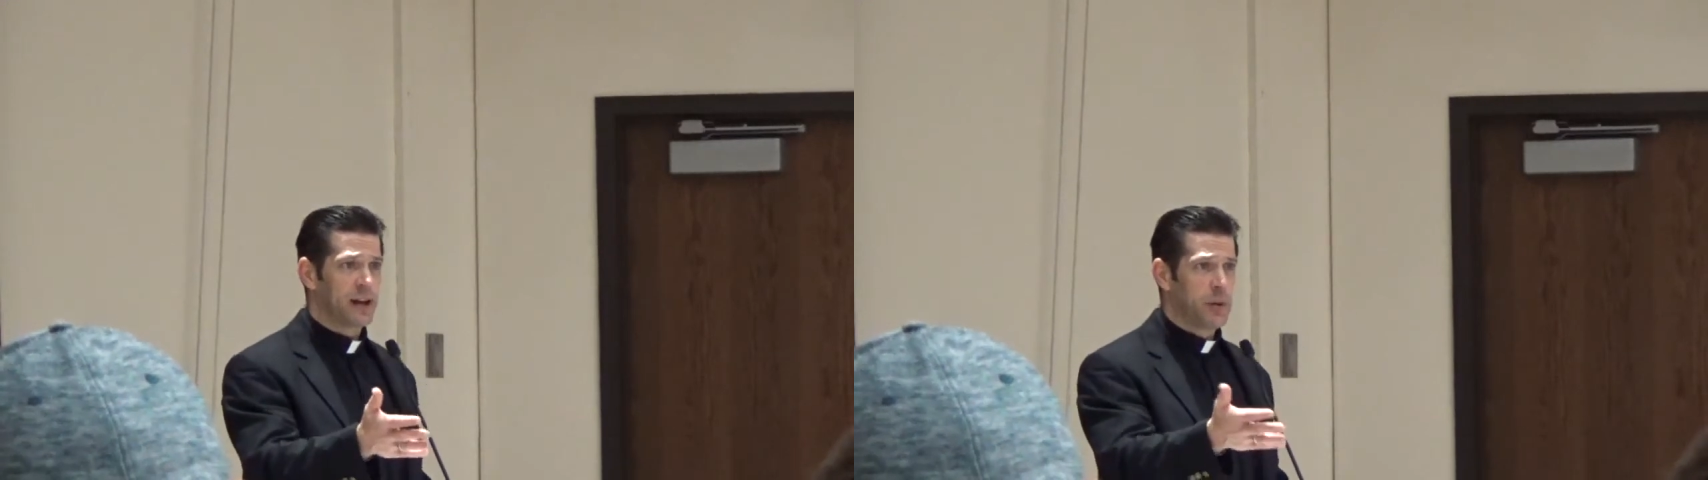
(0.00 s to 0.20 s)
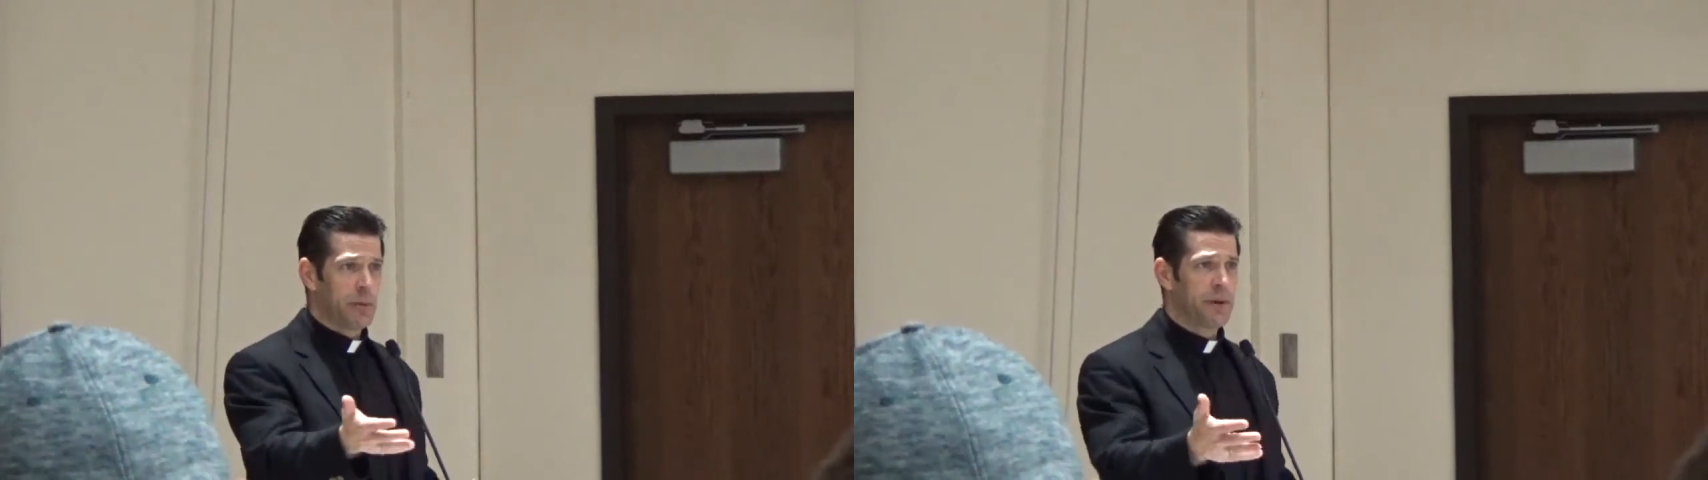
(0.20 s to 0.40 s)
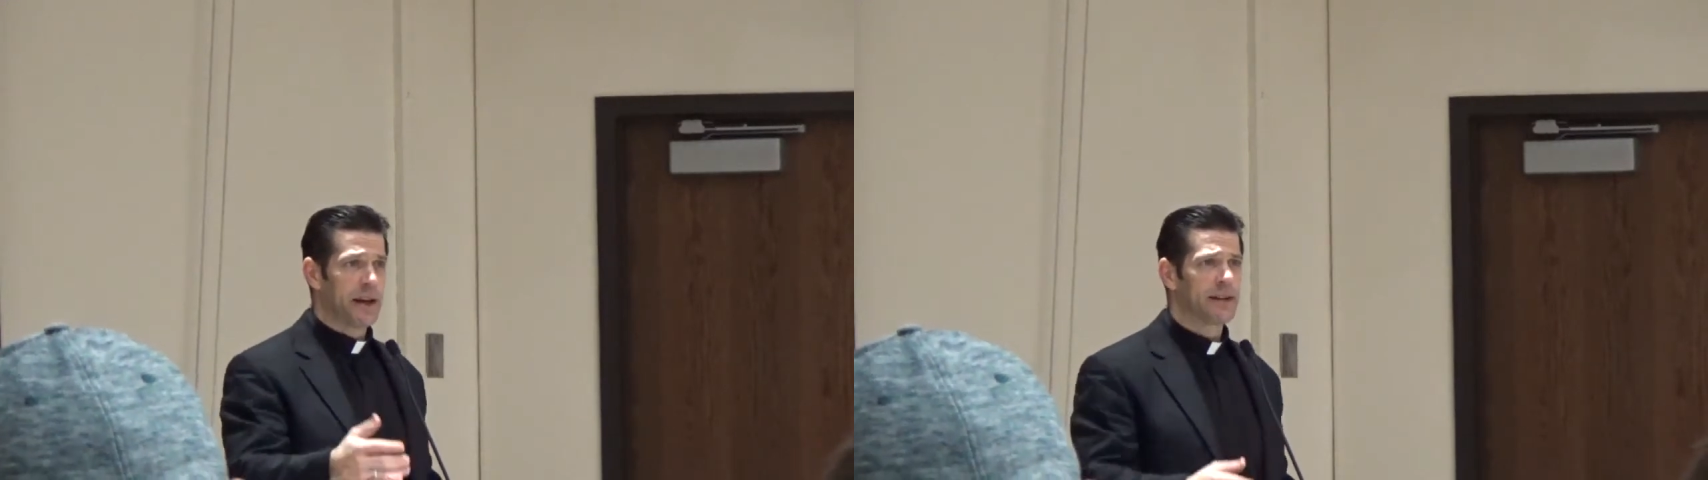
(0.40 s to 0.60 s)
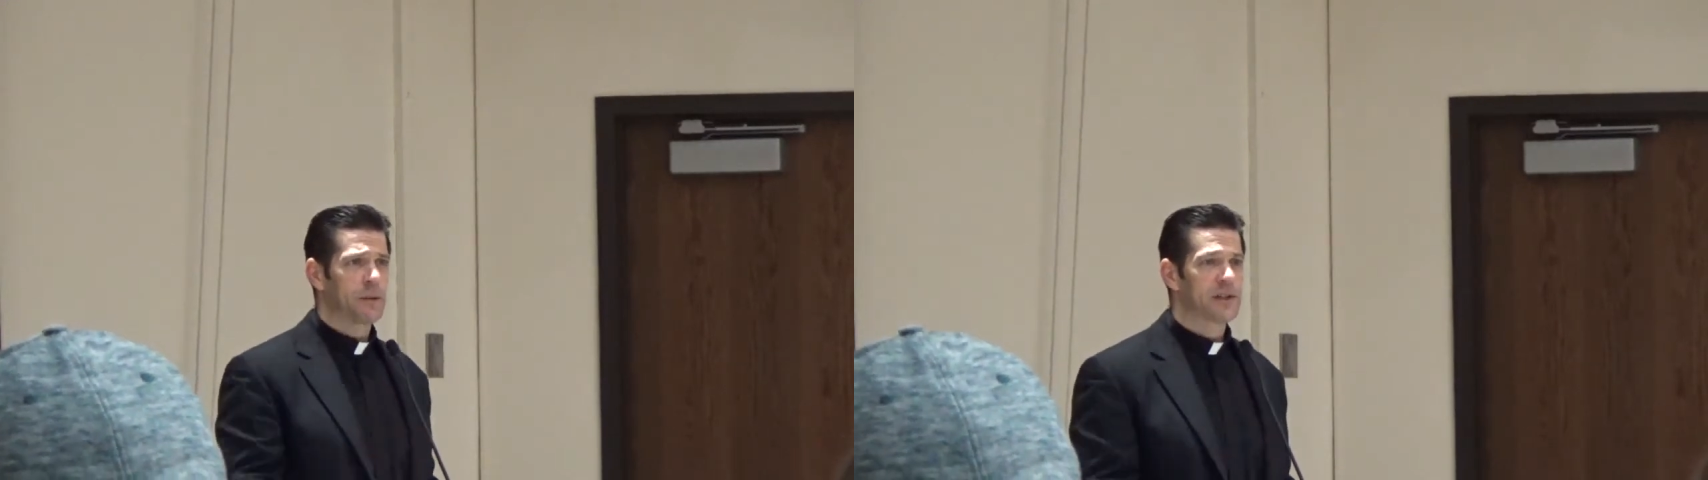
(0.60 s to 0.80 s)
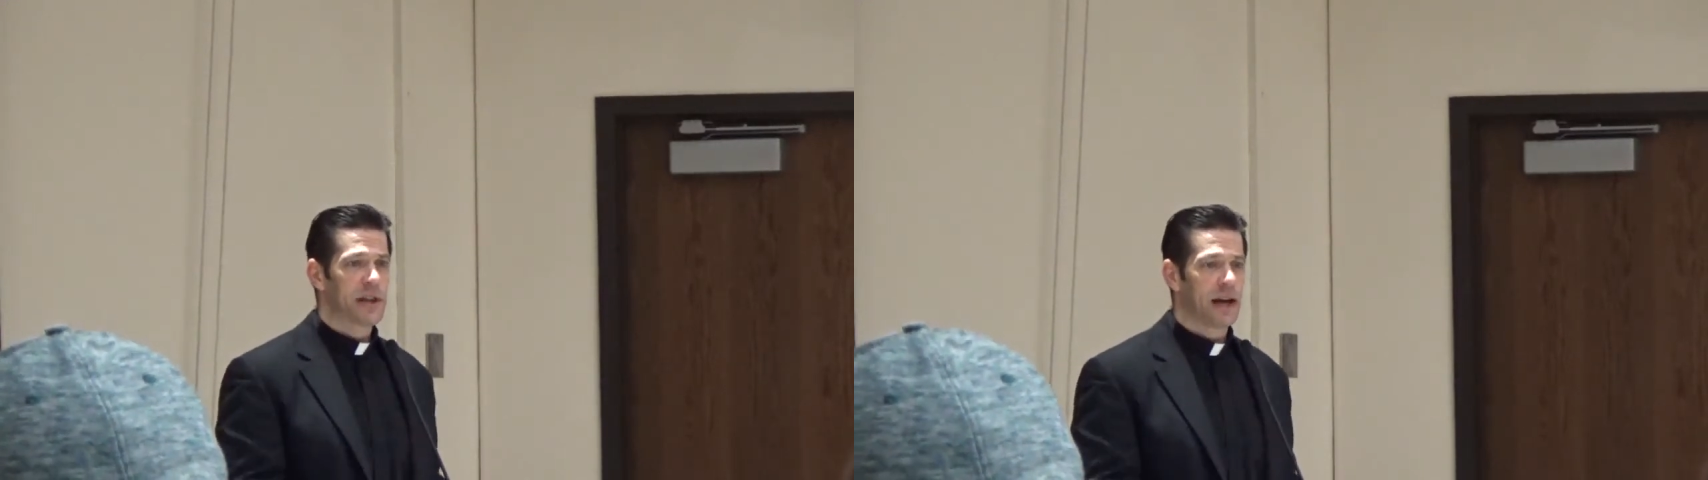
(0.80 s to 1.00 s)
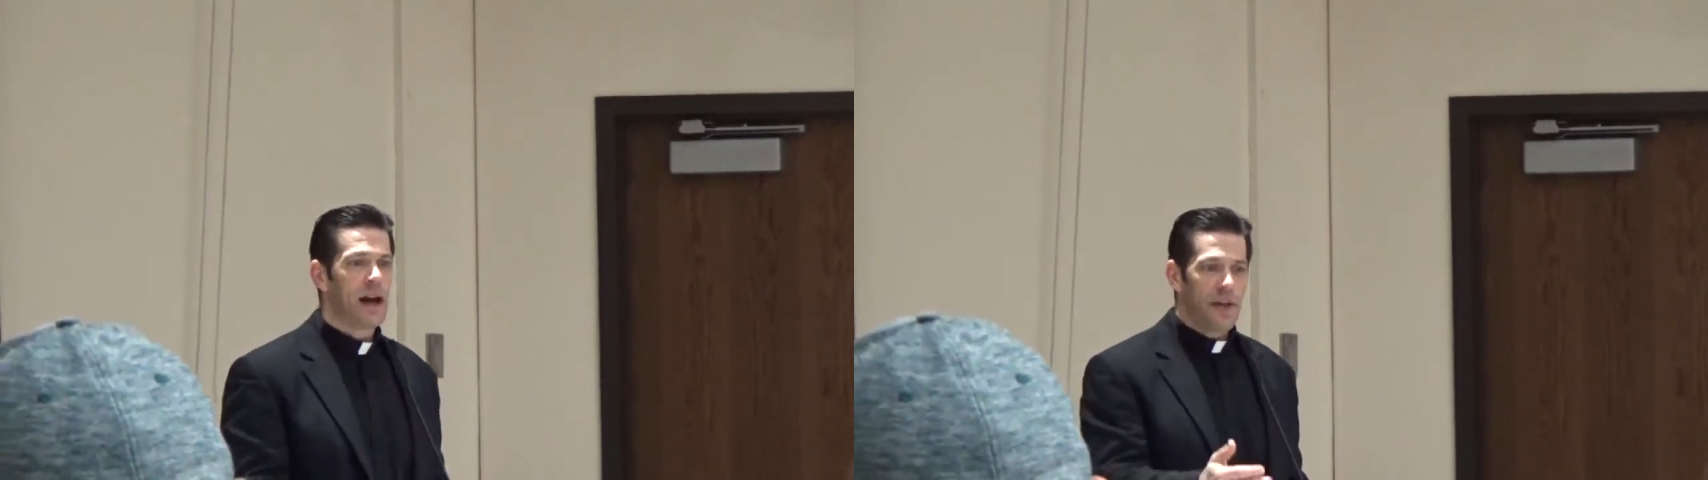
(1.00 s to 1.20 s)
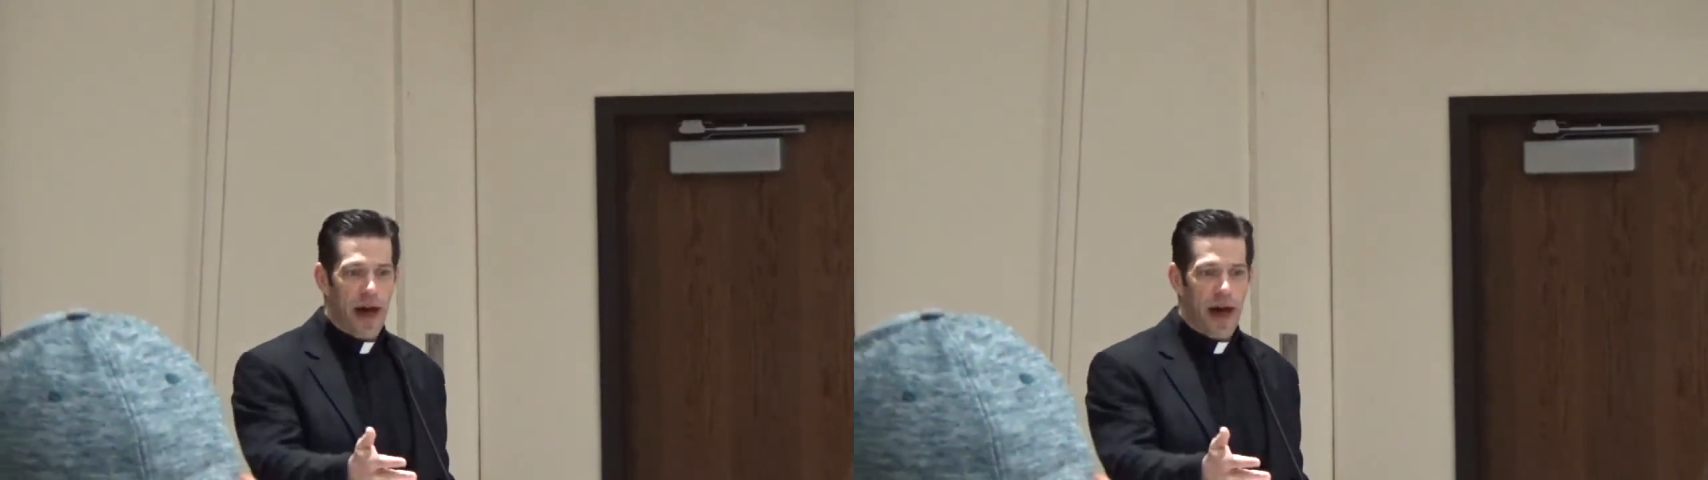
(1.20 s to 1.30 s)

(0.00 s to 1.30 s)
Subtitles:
a human being, they would say,